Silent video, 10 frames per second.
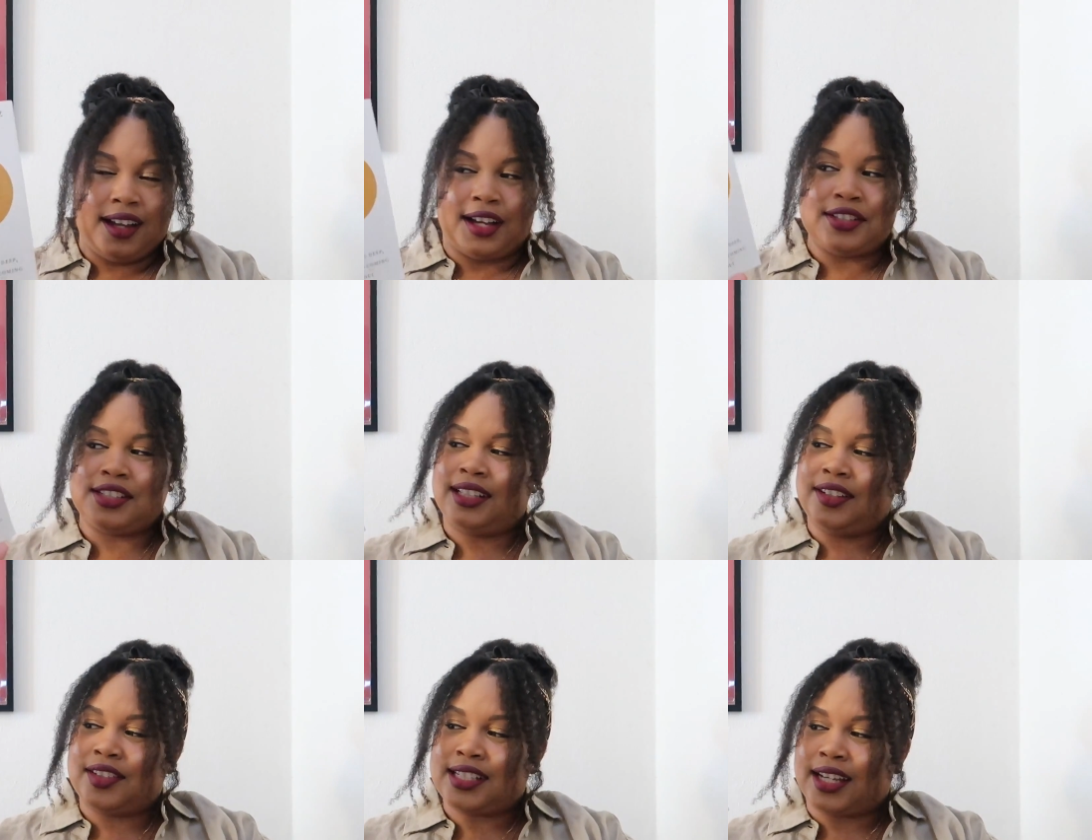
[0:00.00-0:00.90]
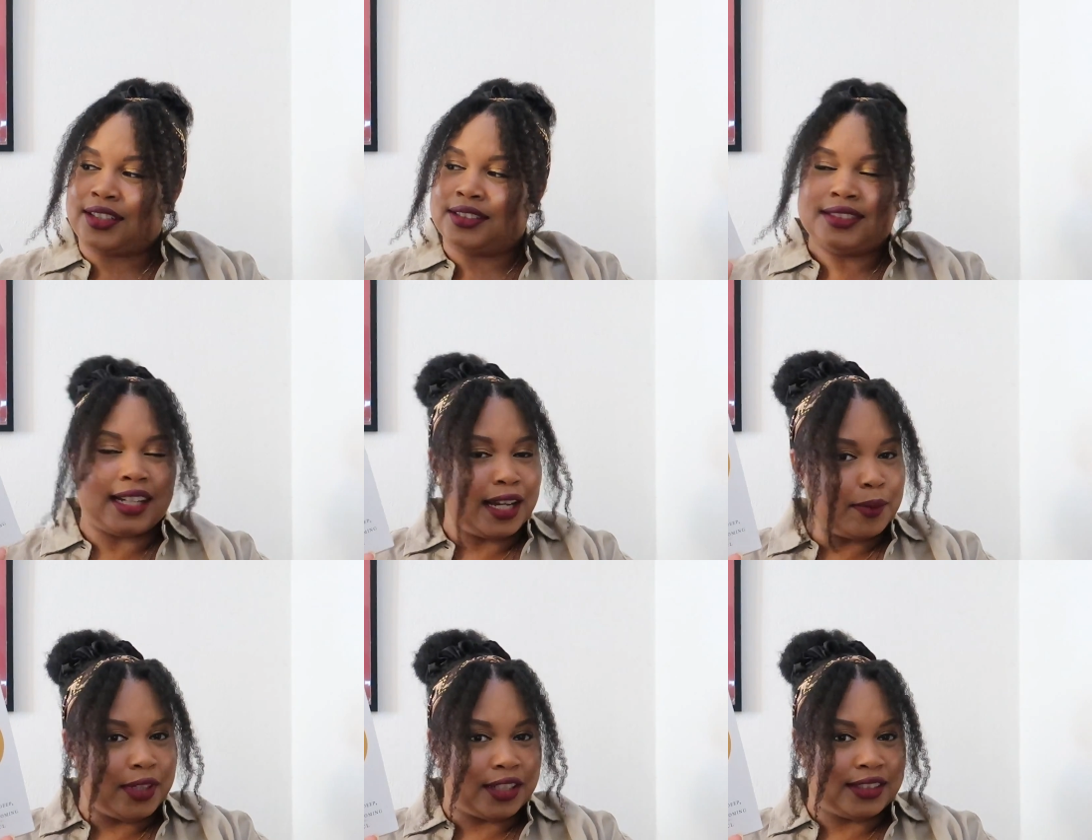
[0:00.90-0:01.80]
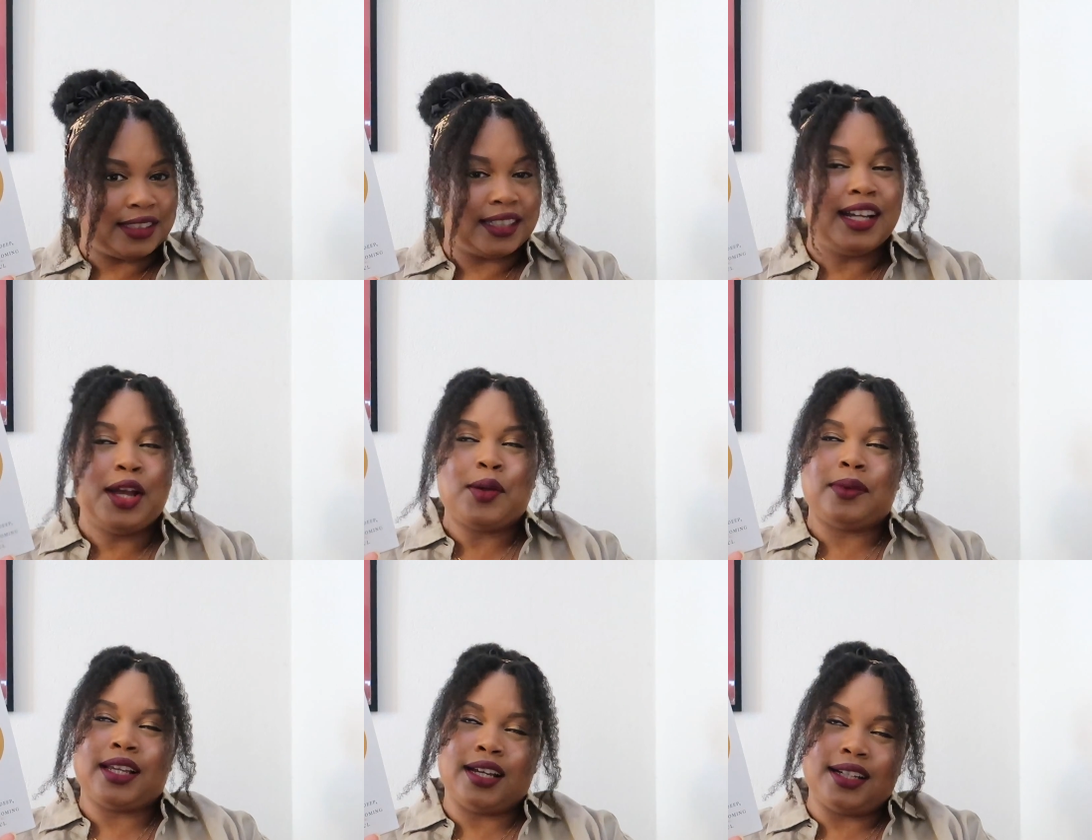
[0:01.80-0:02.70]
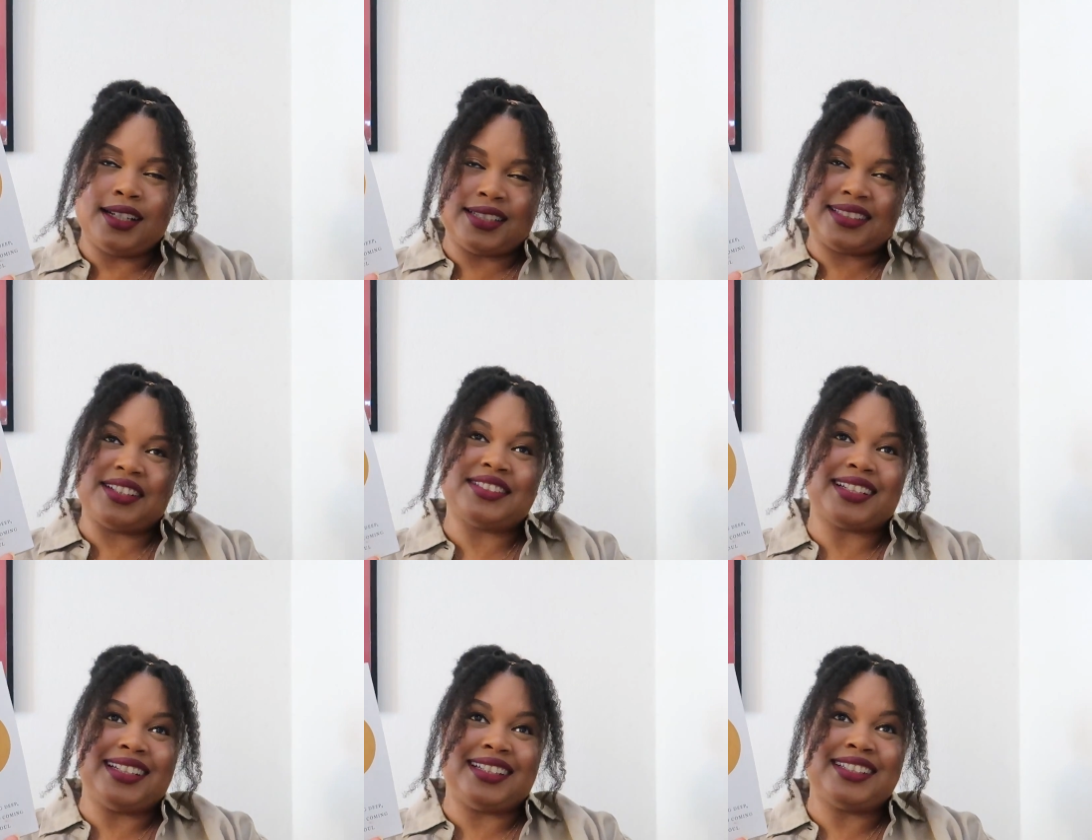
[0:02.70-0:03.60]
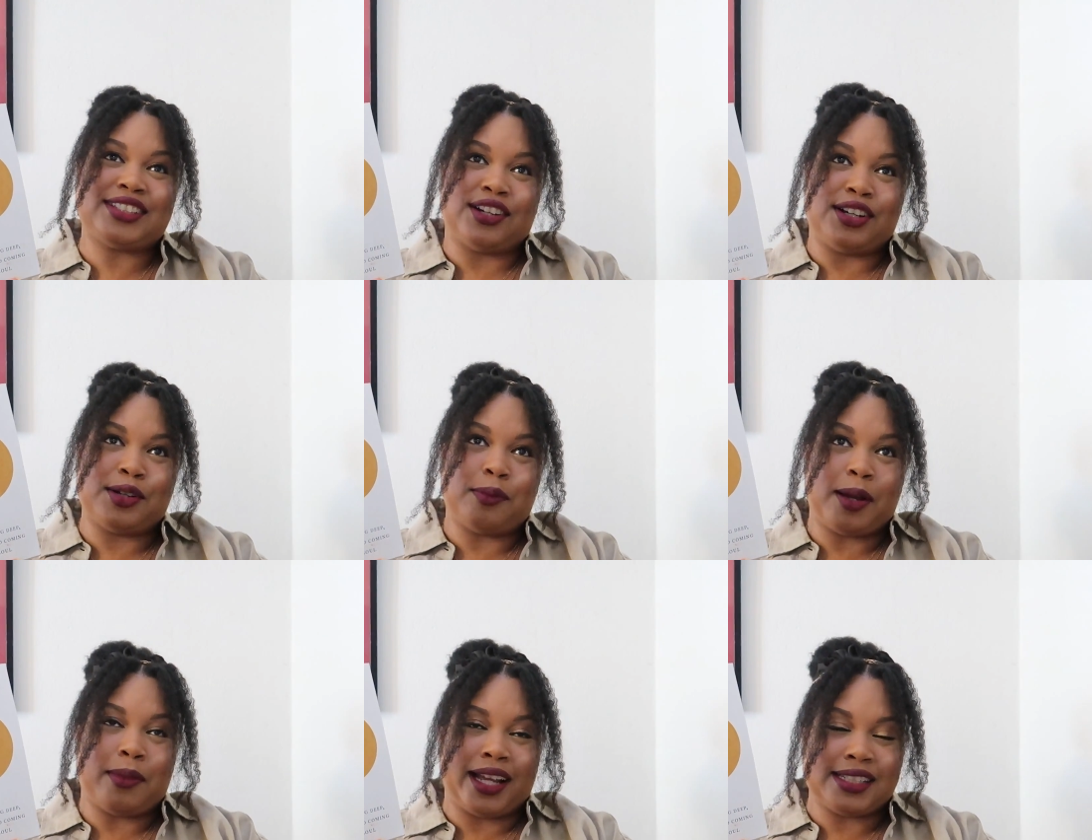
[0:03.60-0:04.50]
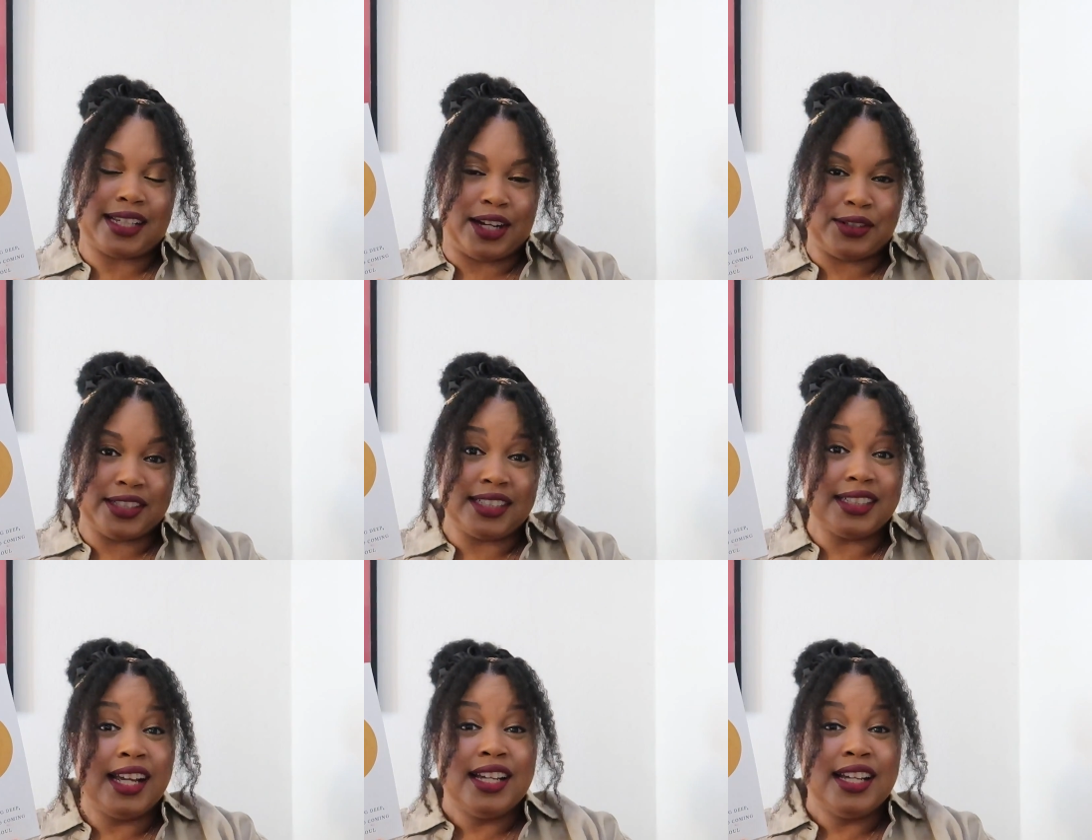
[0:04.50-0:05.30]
Also, I love the title, I Am Diosa, because there's a song by Mike Towers